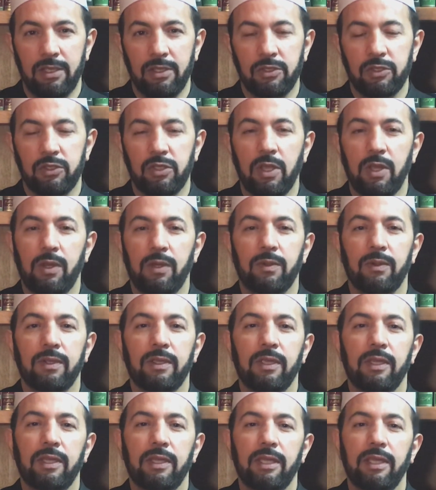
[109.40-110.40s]
So,
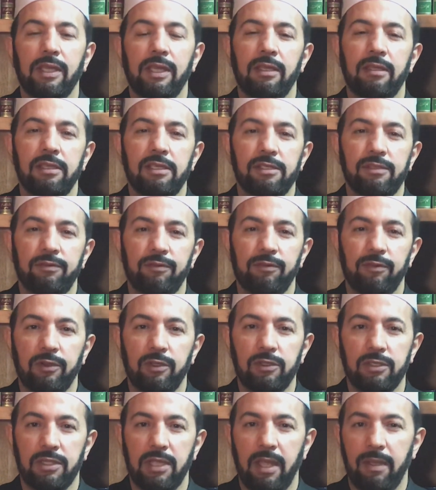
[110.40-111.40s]
in this
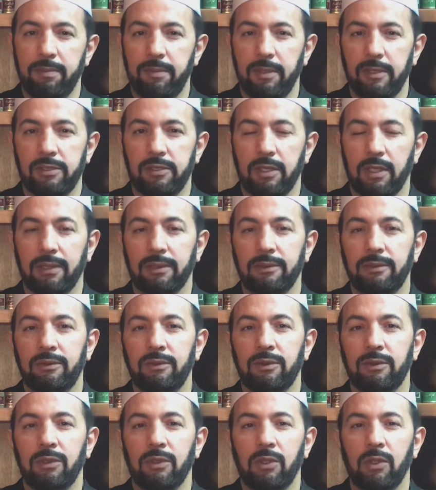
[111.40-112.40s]
first episode,
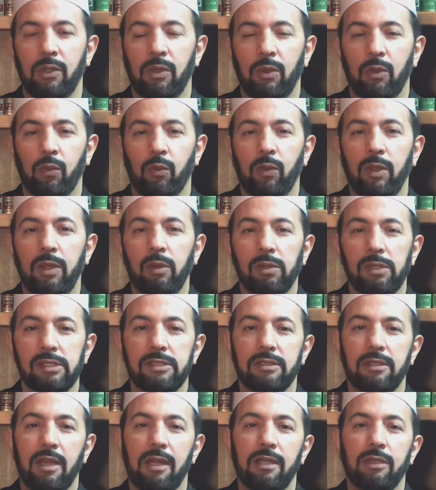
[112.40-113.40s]
we will
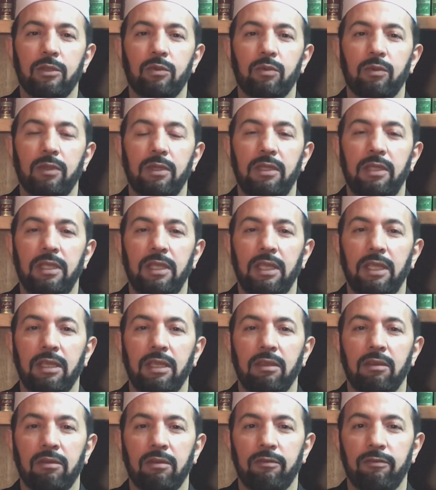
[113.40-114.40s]
start with
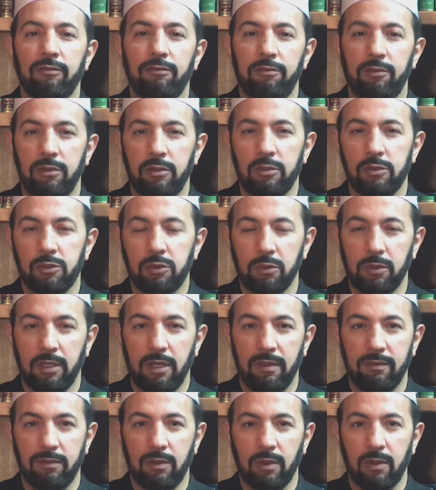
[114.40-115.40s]
the first
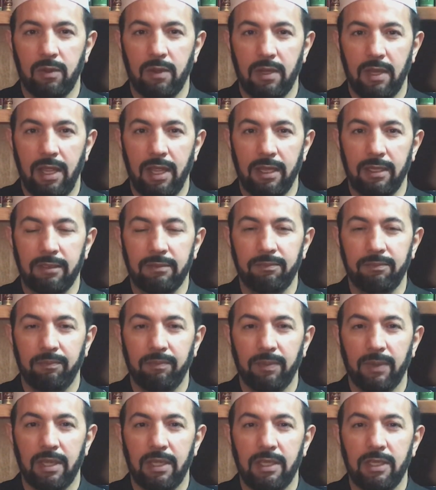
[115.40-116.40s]
surah of the Quran,
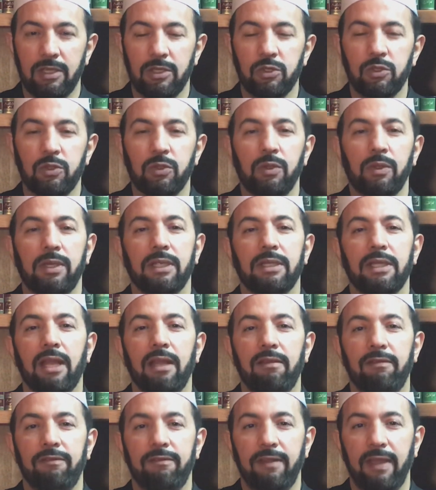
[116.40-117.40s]
Surah
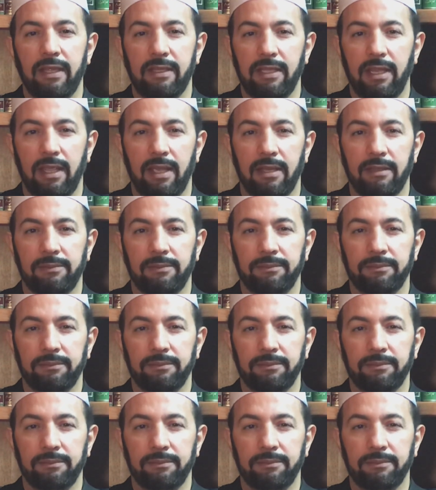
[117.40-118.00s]
Al-Fatiha.